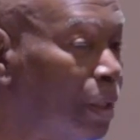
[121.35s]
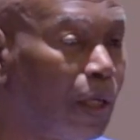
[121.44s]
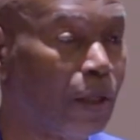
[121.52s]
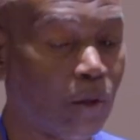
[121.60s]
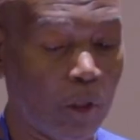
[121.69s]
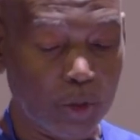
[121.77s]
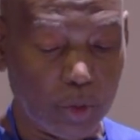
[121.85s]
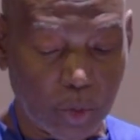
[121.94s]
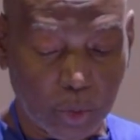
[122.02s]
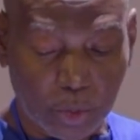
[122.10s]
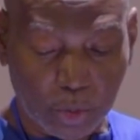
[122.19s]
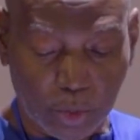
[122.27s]
and
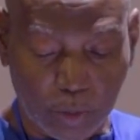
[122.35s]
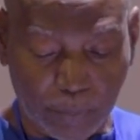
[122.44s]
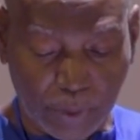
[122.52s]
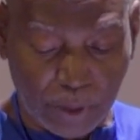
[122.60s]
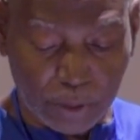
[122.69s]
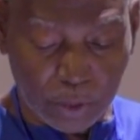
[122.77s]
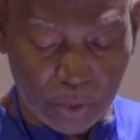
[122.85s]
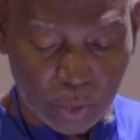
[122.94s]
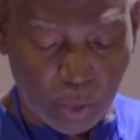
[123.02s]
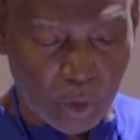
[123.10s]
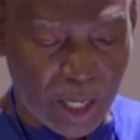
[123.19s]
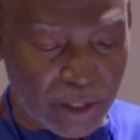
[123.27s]
also to persons
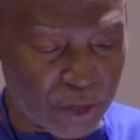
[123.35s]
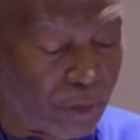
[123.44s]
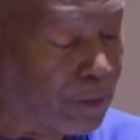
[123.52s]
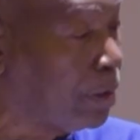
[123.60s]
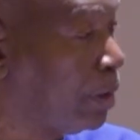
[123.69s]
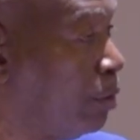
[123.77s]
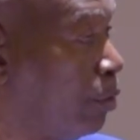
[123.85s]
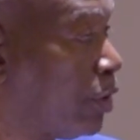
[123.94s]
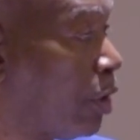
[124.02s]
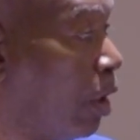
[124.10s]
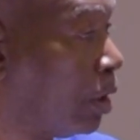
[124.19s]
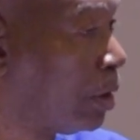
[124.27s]
who are interested in
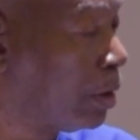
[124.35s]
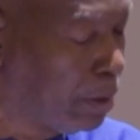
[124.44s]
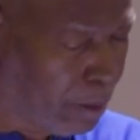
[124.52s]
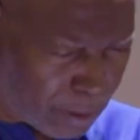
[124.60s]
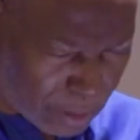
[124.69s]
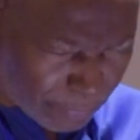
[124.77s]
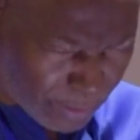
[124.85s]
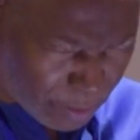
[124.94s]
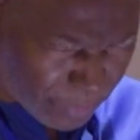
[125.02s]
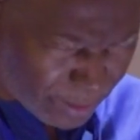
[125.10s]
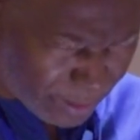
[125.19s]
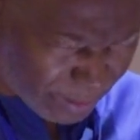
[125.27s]
resort
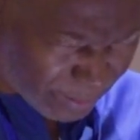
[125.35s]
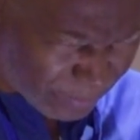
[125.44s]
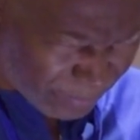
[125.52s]
development.